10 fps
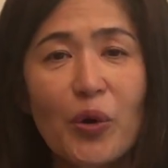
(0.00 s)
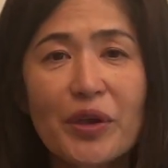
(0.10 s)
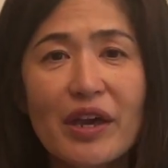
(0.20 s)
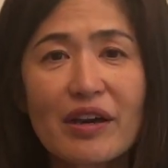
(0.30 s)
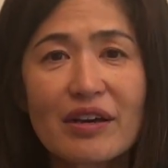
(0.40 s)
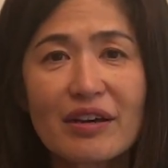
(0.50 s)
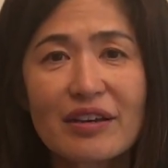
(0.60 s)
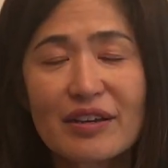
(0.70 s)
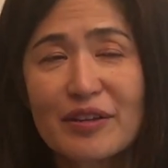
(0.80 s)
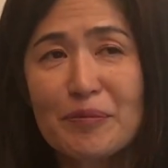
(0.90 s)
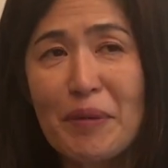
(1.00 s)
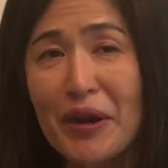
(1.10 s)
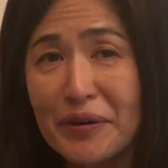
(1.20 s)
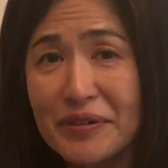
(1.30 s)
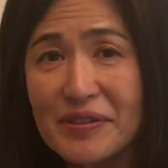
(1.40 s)
Oya is
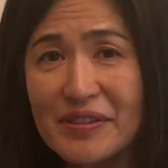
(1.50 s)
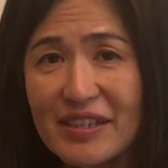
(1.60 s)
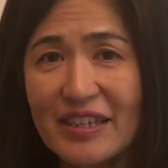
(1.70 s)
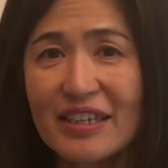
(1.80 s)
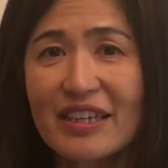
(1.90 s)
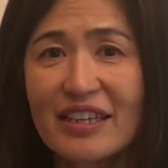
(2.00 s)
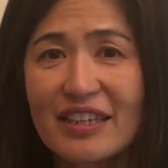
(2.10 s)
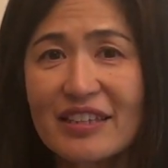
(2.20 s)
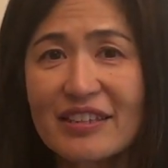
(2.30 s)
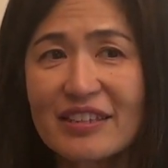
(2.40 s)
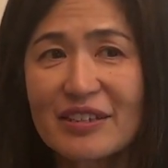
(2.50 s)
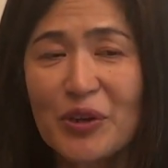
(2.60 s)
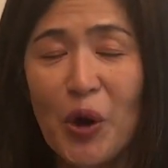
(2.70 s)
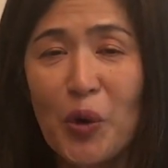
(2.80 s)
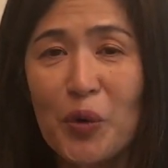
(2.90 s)
parents and
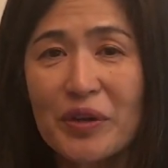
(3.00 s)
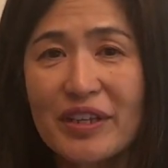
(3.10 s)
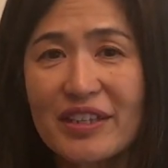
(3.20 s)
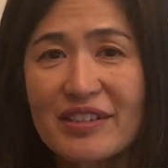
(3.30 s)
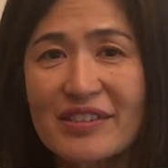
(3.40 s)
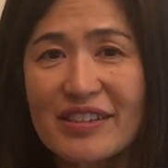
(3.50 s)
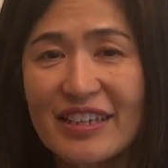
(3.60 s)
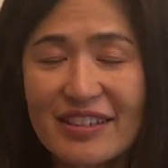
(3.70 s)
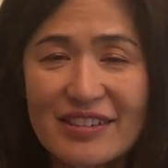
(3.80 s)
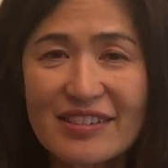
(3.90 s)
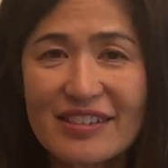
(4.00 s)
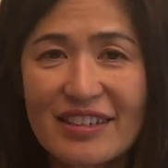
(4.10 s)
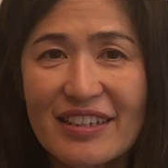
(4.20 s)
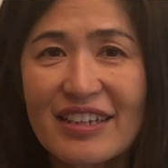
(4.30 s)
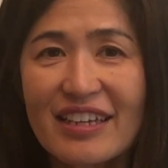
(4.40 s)
ko is kid.
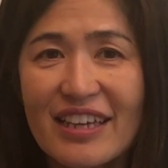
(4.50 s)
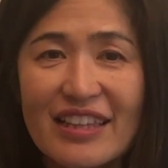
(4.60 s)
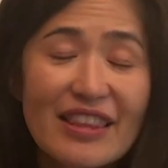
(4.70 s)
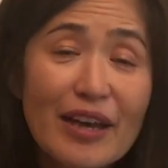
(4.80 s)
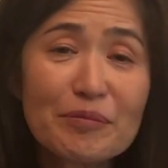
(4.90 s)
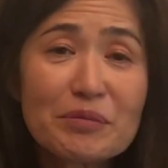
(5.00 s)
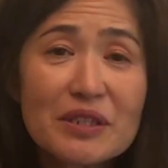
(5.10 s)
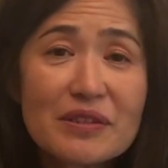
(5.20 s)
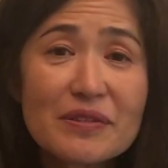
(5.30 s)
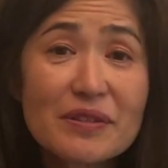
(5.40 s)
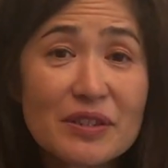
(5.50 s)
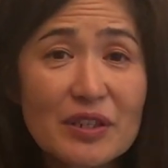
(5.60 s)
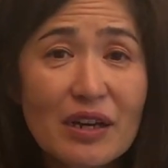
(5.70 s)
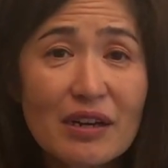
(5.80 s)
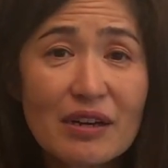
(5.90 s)
And that means
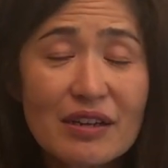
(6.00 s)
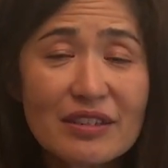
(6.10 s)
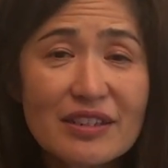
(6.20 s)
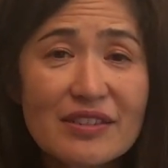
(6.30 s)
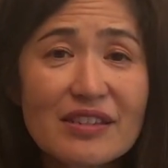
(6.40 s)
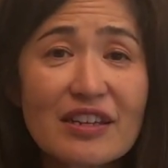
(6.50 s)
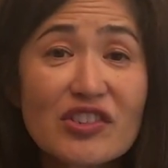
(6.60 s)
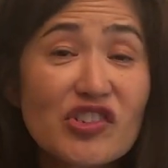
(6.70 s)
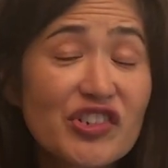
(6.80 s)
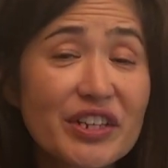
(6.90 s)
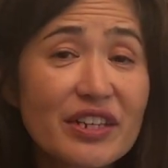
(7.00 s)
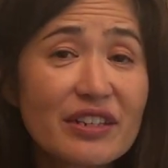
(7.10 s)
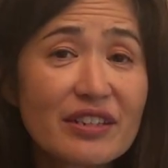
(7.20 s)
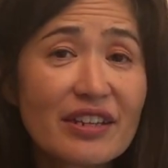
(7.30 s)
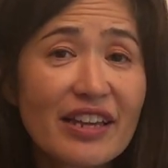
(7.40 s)
it's a
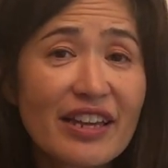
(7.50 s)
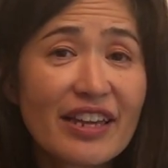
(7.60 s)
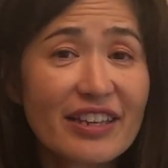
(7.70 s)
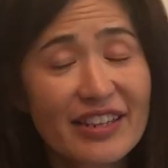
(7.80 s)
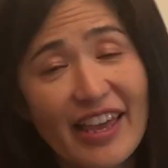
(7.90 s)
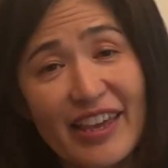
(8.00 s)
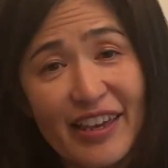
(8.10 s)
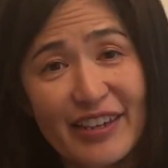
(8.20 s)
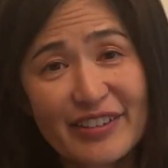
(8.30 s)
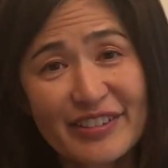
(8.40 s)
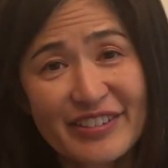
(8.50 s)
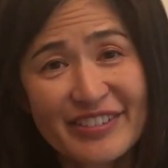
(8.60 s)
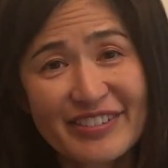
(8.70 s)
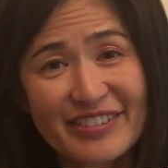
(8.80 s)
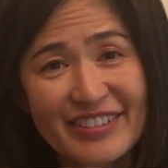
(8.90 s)
chicken and egg
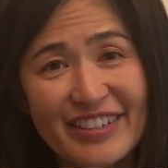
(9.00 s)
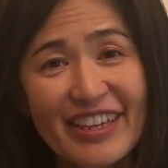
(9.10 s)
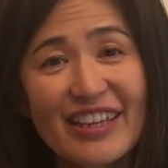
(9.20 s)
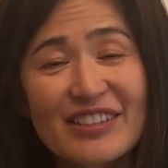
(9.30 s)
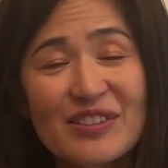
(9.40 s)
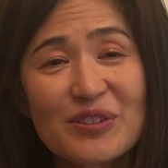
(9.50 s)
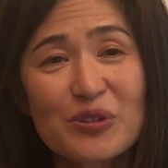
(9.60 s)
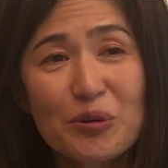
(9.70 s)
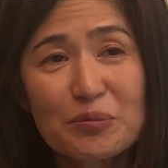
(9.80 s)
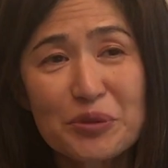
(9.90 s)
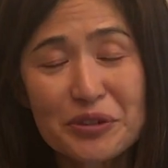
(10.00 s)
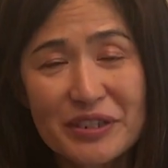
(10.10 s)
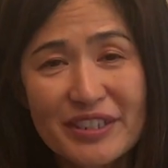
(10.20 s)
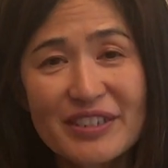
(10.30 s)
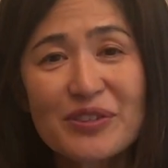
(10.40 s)
and
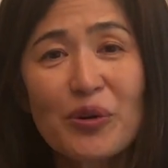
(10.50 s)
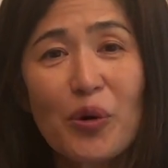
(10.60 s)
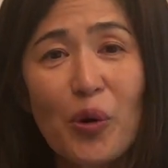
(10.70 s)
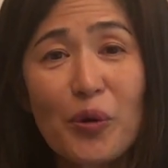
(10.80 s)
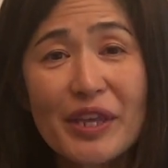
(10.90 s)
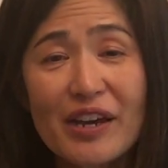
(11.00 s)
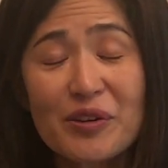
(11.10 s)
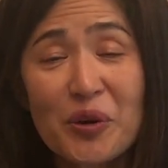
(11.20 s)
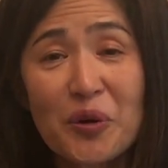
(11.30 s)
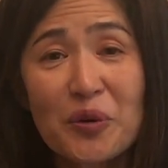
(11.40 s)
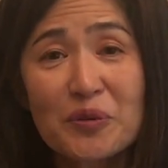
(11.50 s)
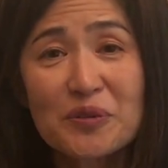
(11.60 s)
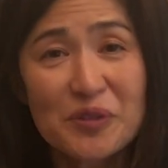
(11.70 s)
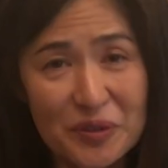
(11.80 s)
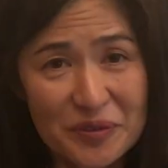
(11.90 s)
donburi, so
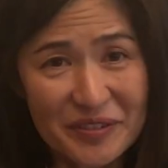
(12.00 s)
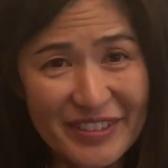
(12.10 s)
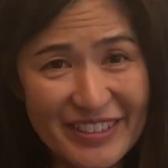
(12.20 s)
oyakodon.